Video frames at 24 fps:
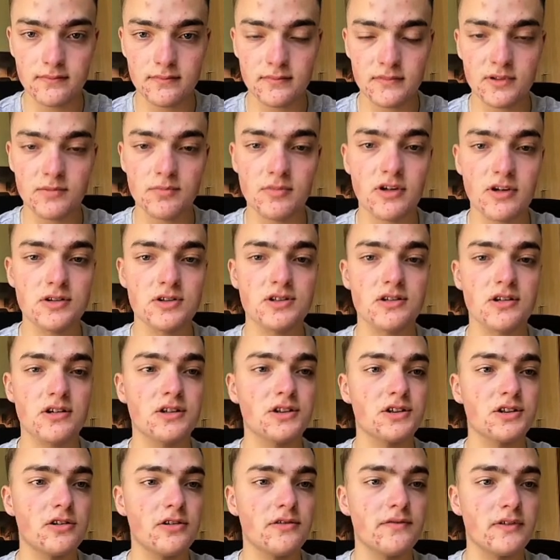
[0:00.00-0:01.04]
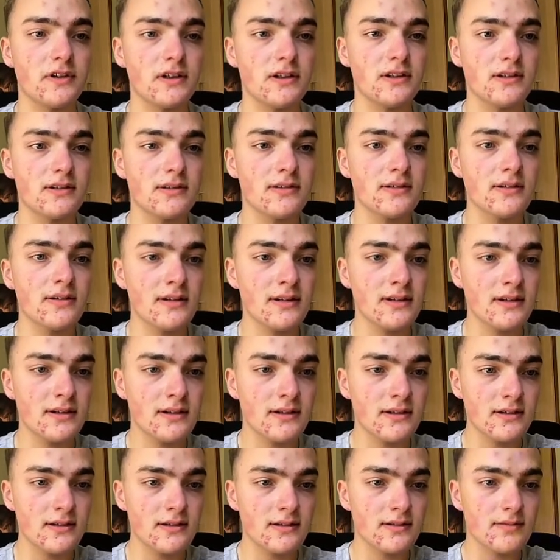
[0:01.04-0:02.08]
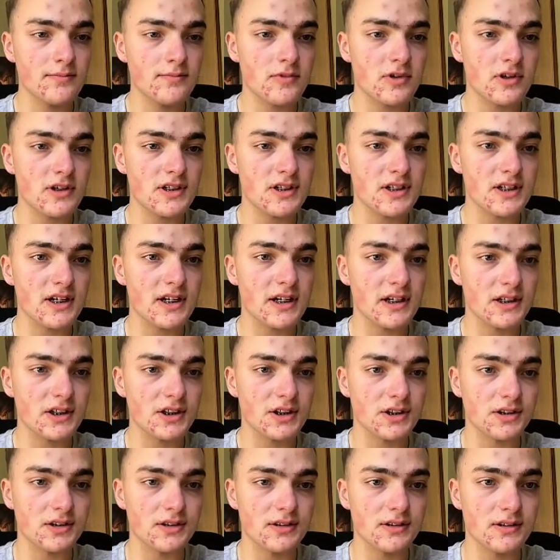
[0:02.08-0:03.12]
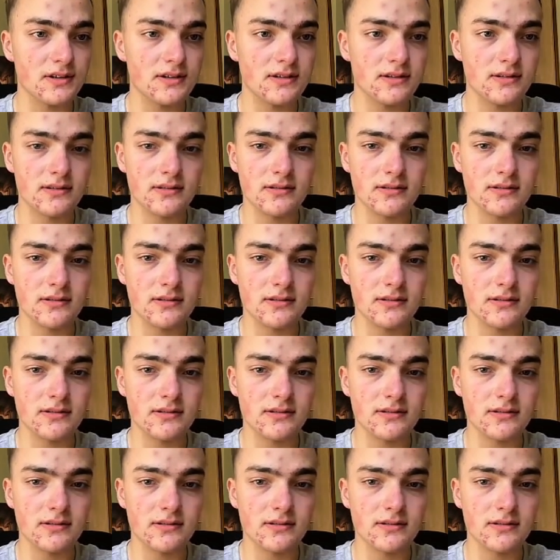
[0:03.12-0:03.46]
broke structure over here, price action,